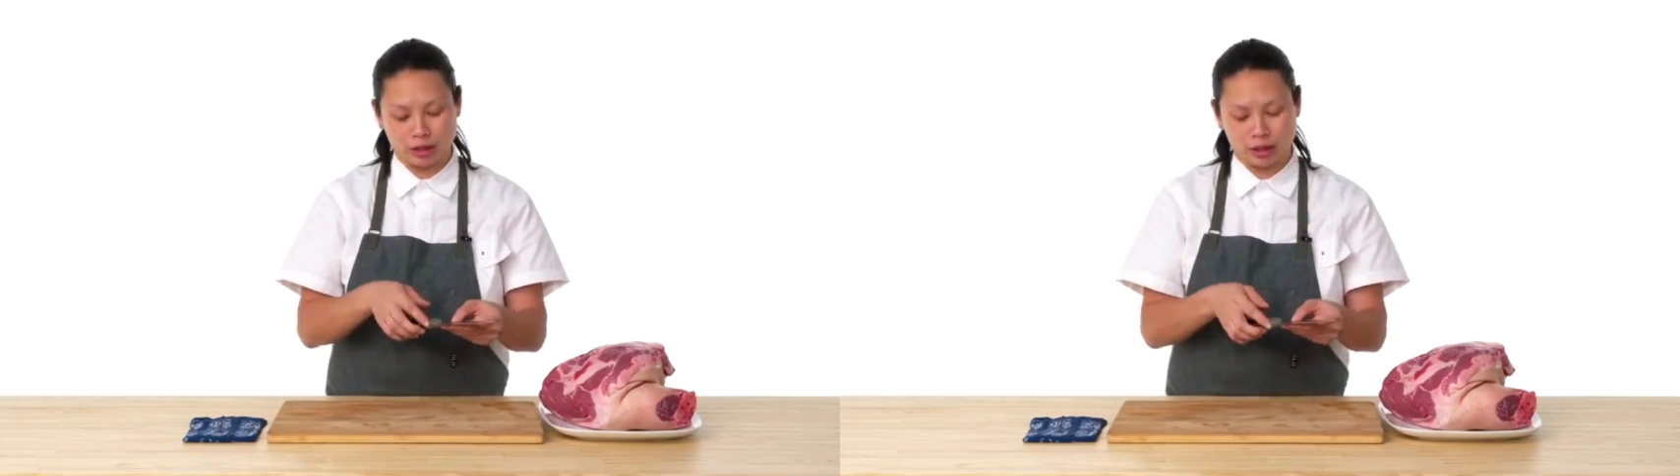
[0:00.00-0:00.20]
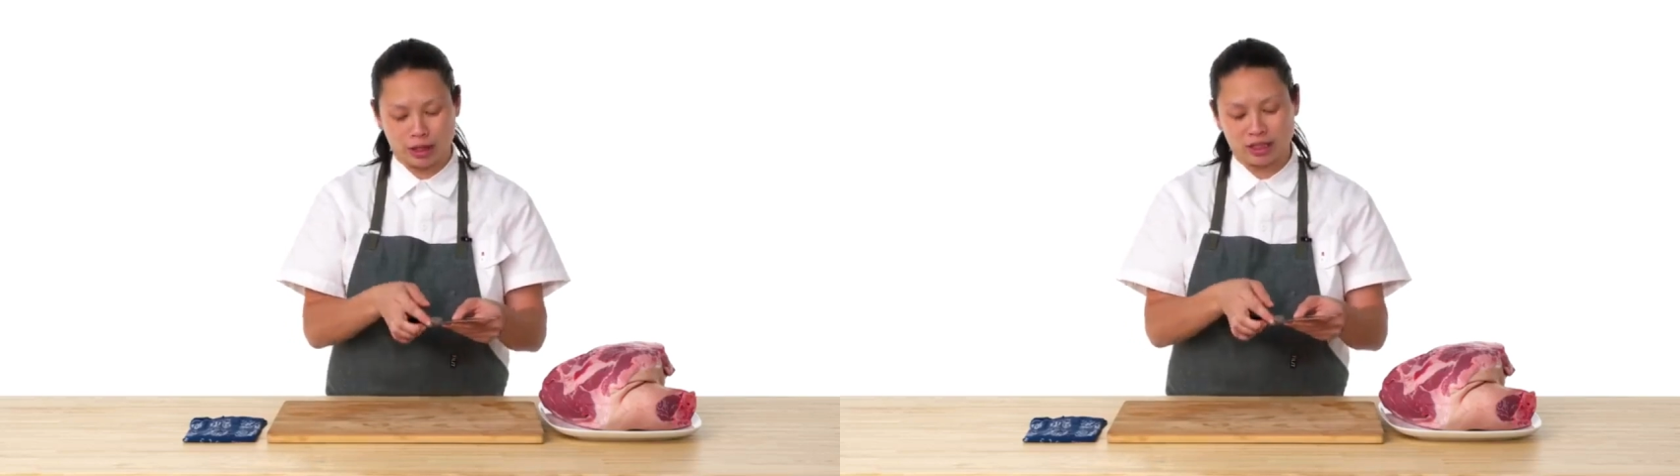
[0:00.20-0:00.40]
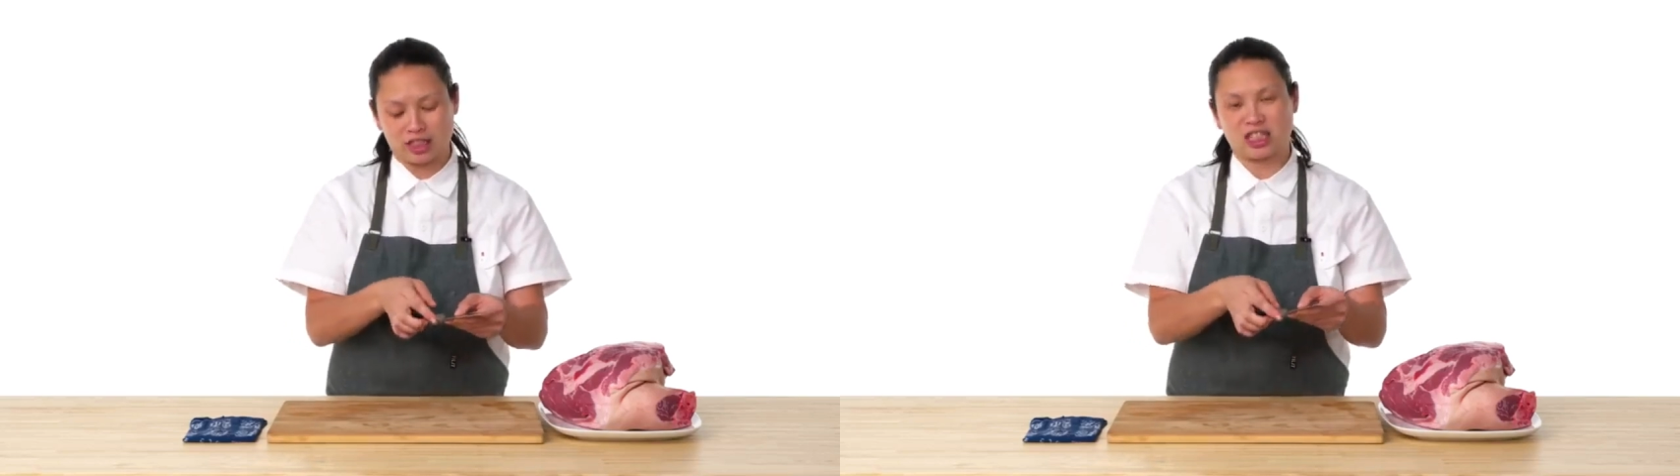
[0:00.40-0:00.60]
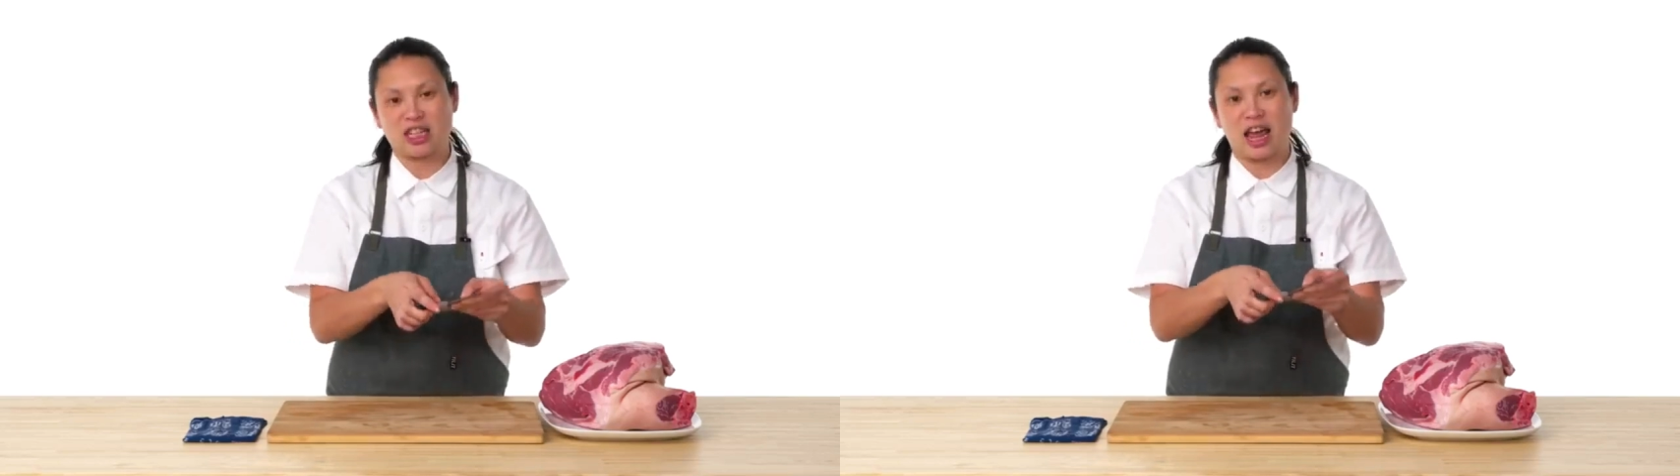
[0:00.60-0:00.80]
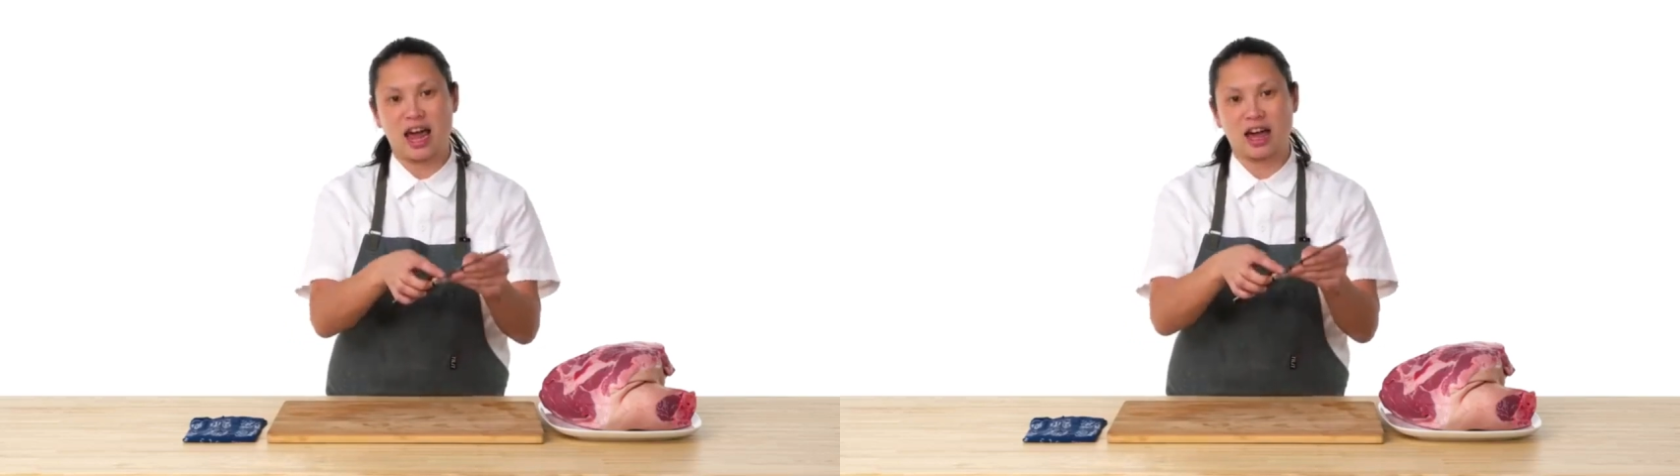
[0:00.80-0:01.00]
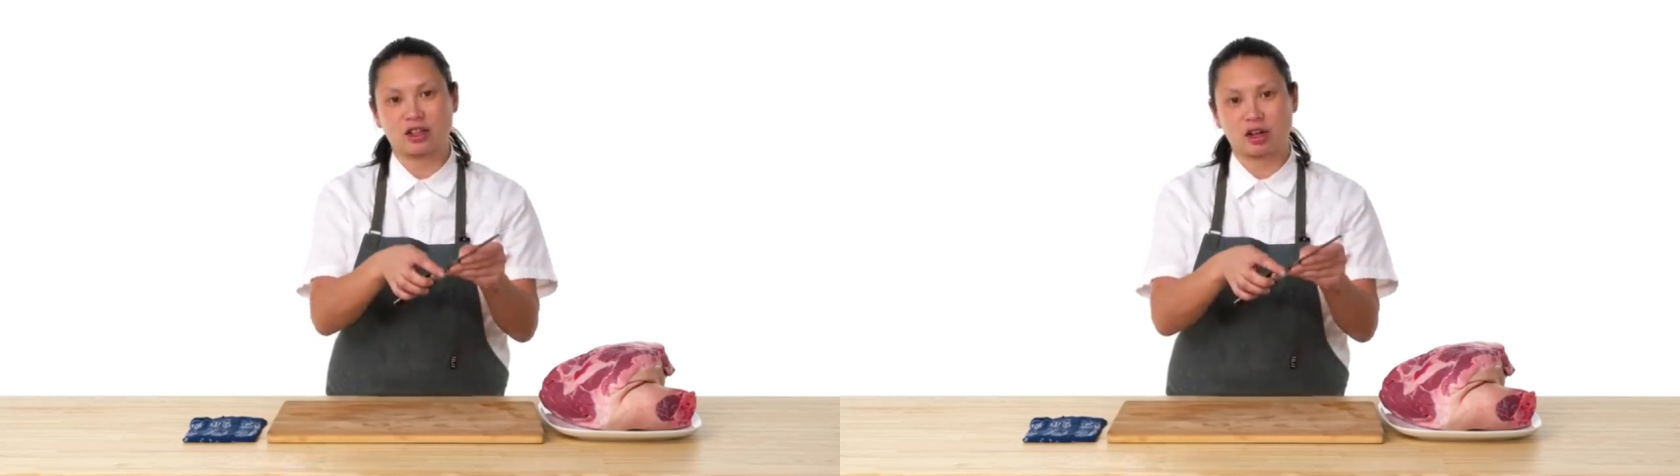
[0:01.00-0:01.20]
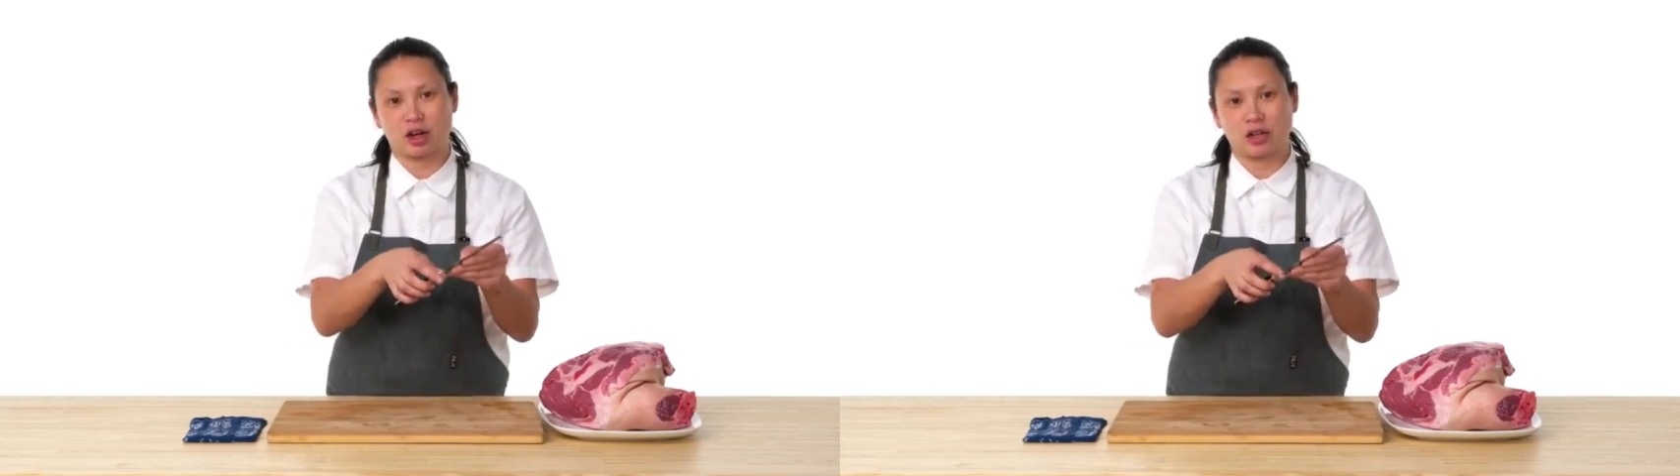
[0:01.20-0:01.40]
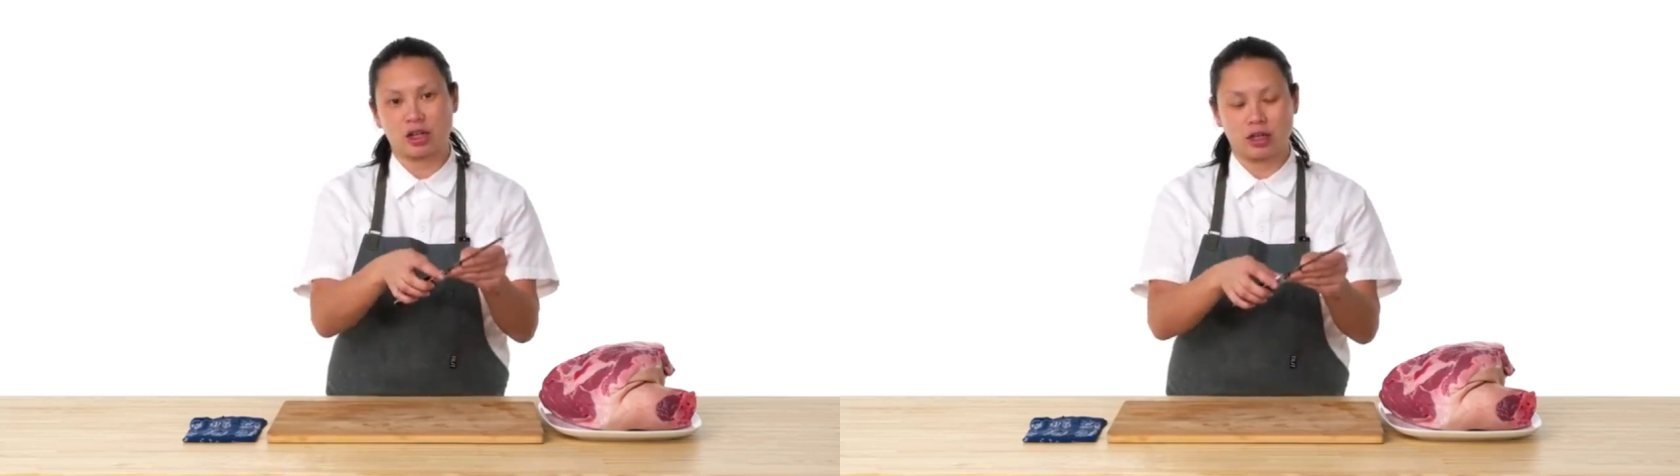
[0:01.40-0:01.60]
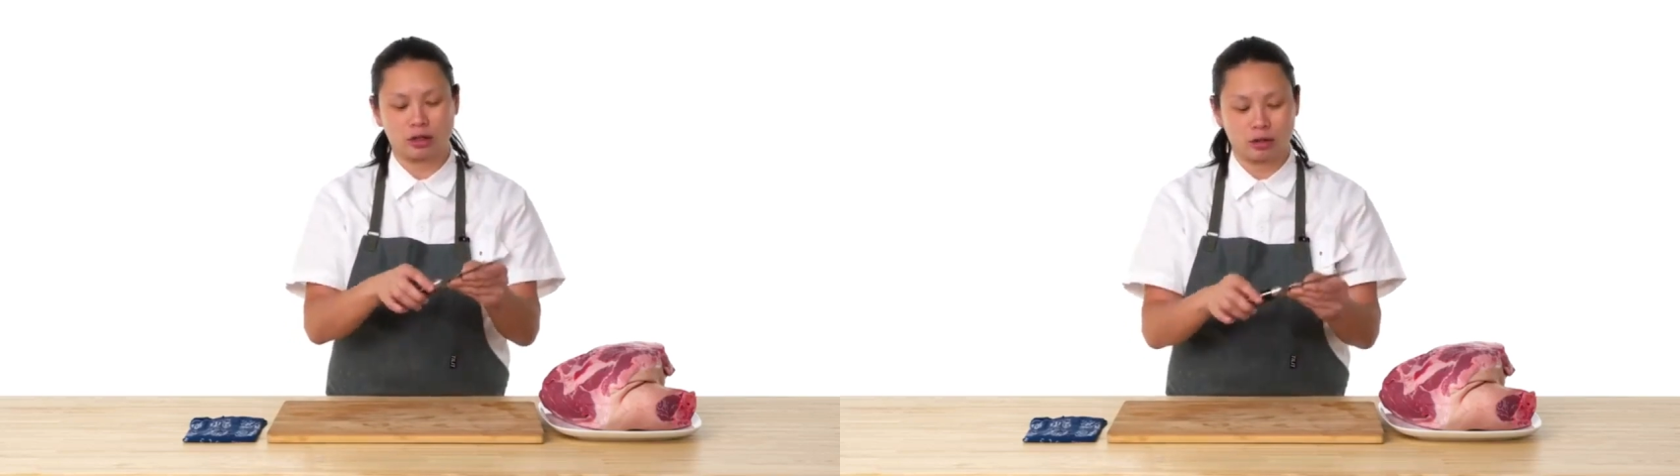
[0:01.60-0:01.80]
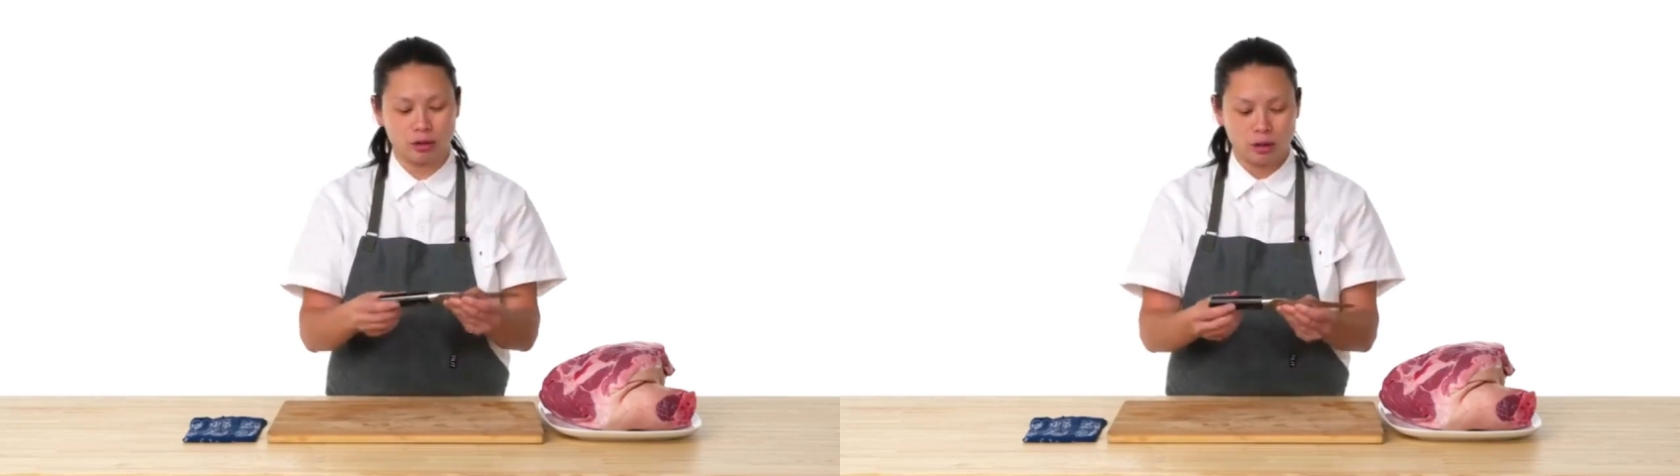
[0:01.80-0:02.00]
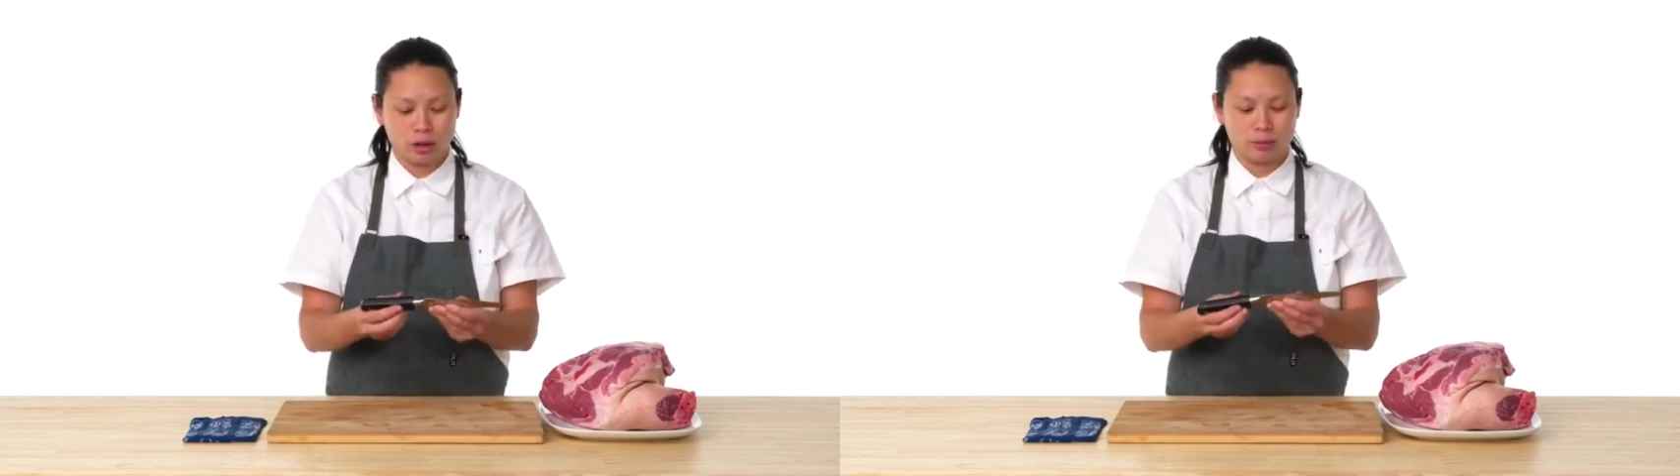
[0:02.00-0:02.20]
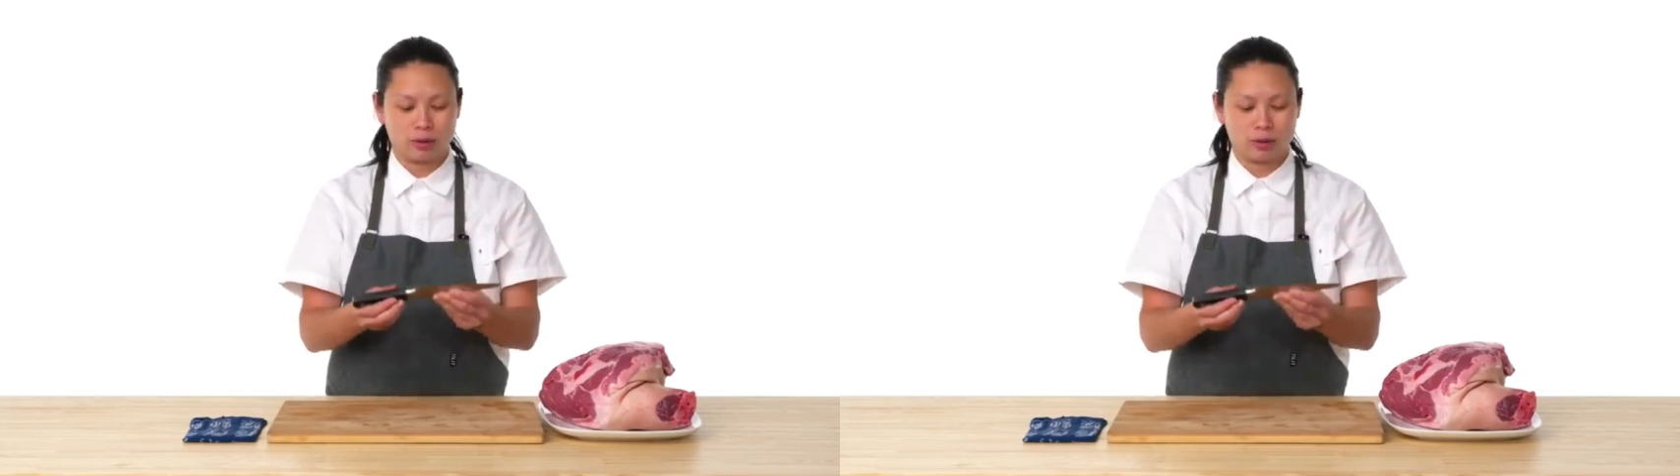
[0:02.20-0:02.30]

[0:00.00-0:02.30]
doesn't get snagged on the heel.